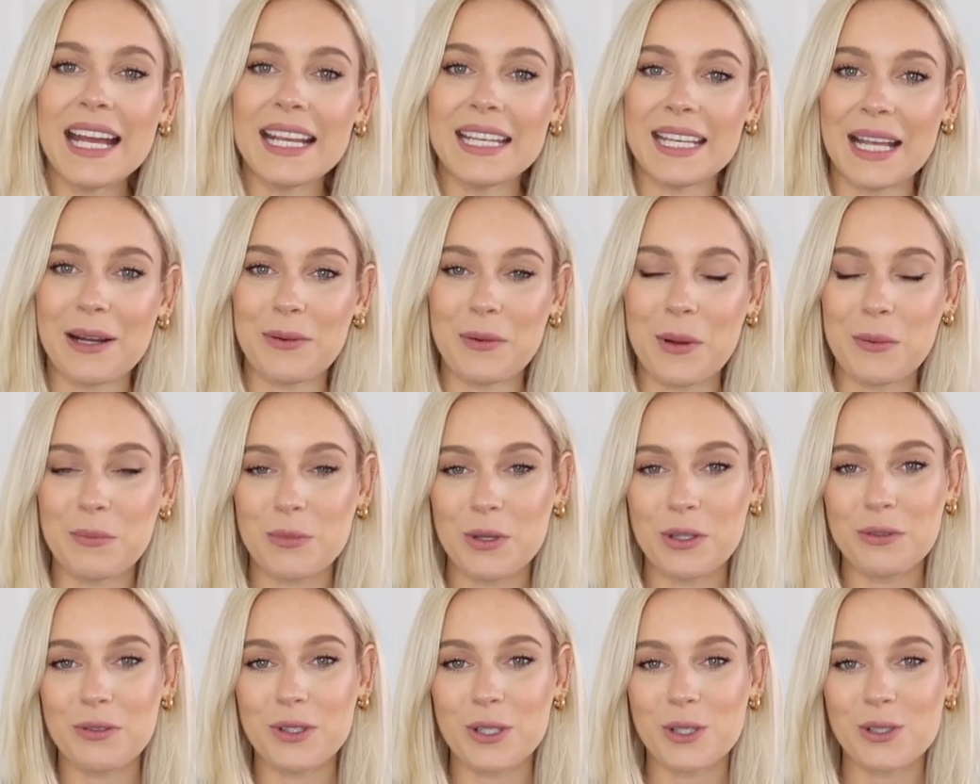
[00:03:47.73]
Now,
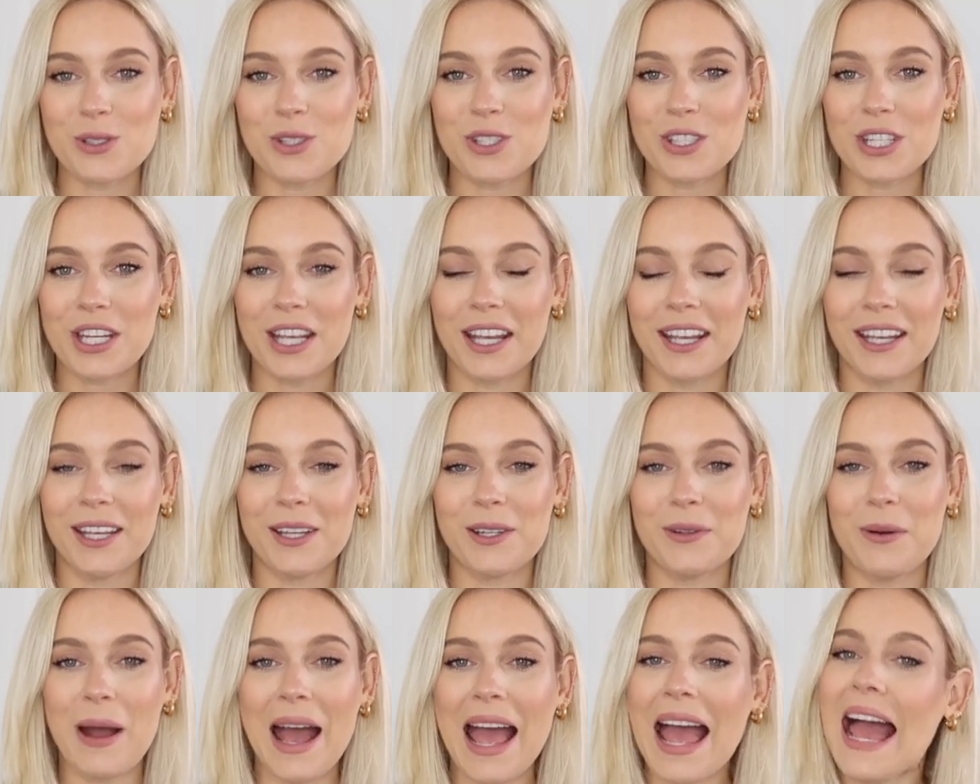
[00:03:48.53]
moving on
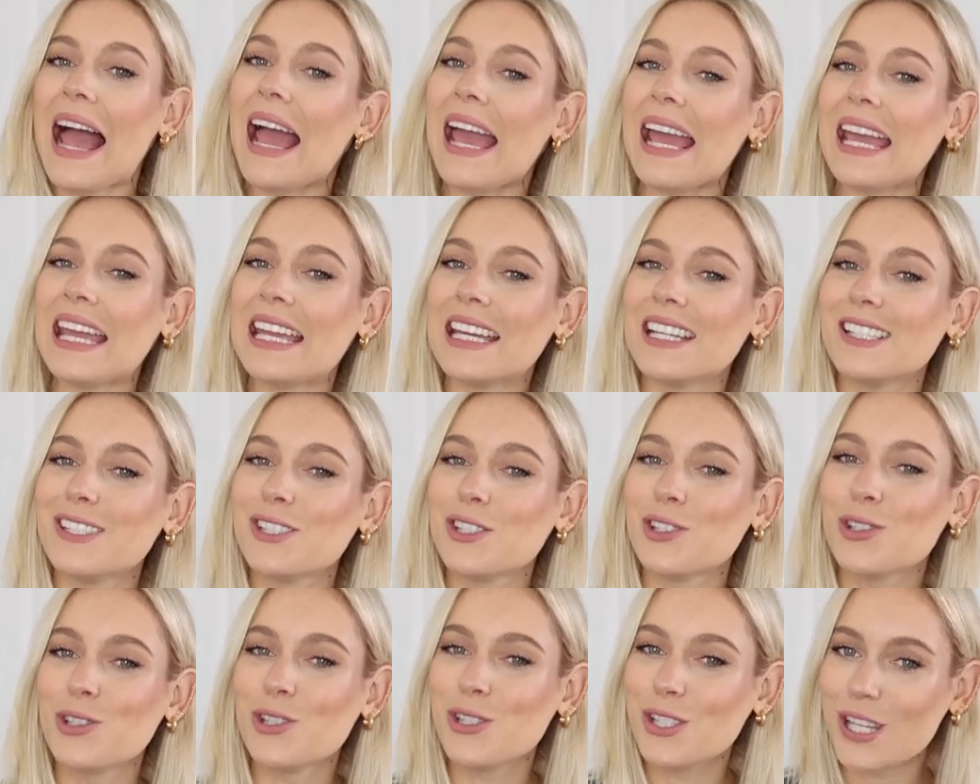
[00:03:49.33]
to a
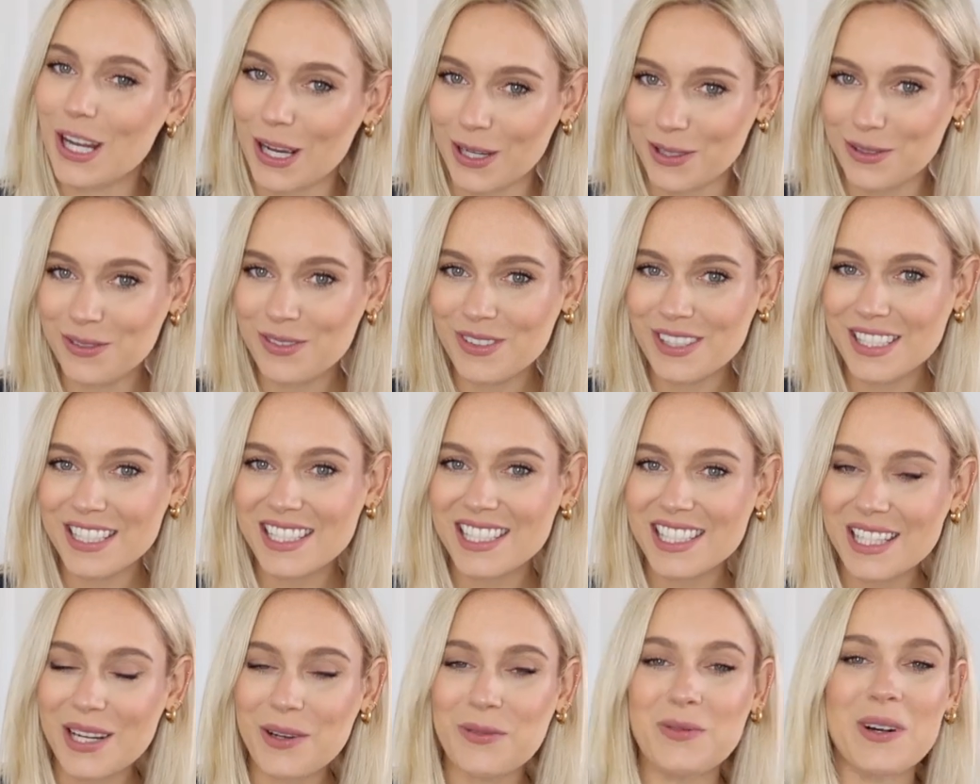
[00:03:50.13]

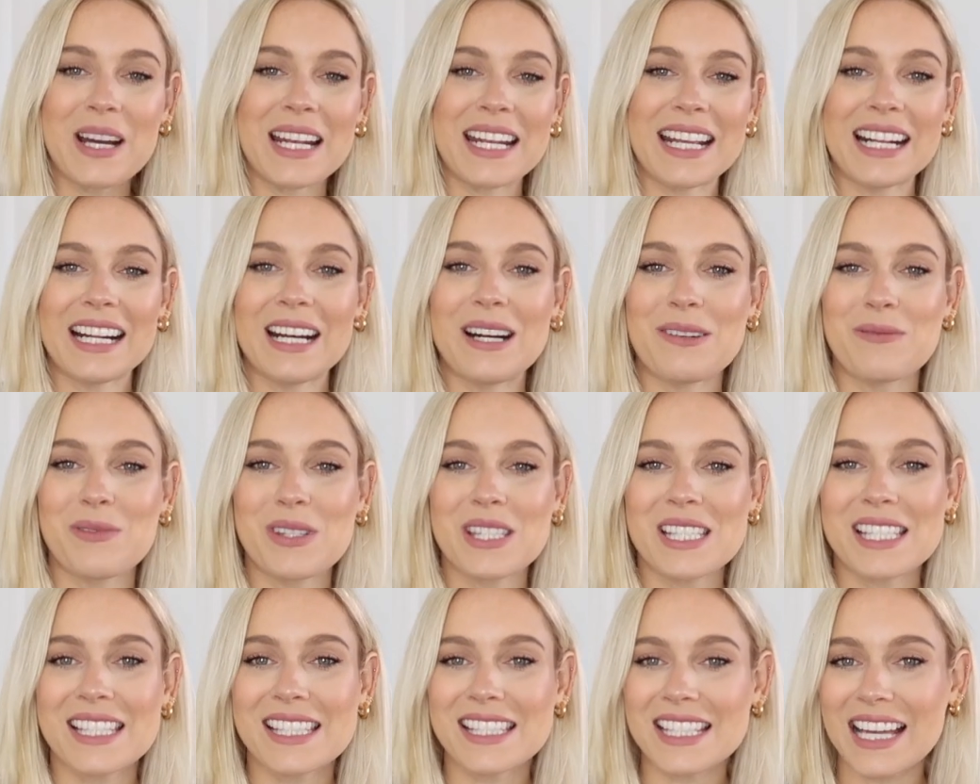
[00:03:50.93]
don't when it comes
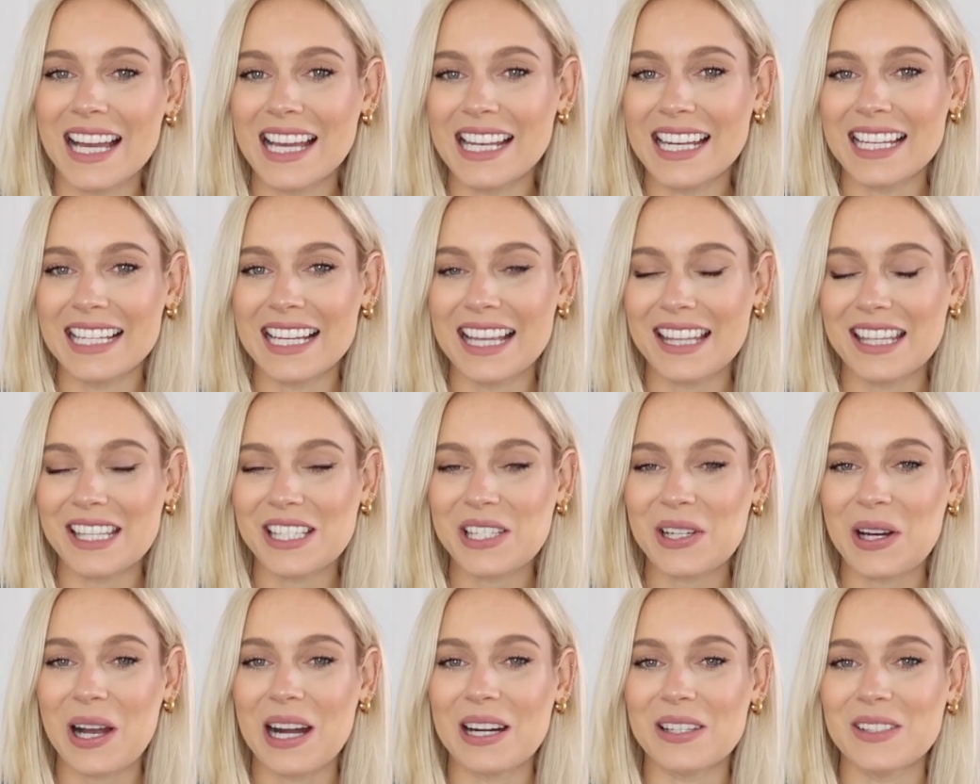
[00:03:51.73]
to styling leather
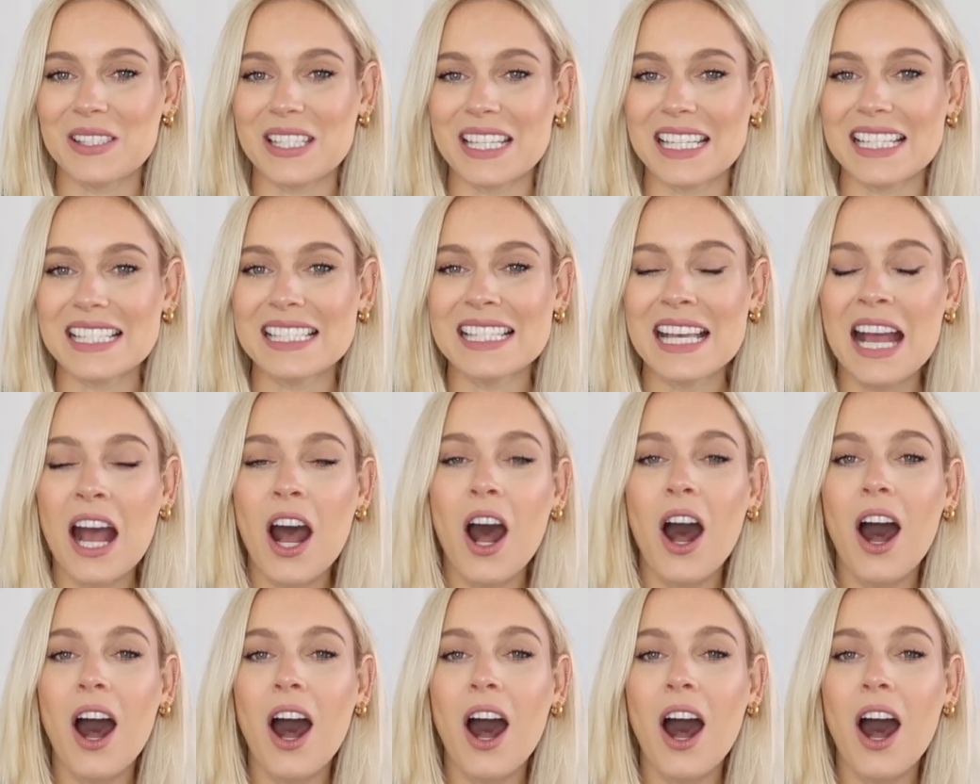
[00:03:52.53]
trousers,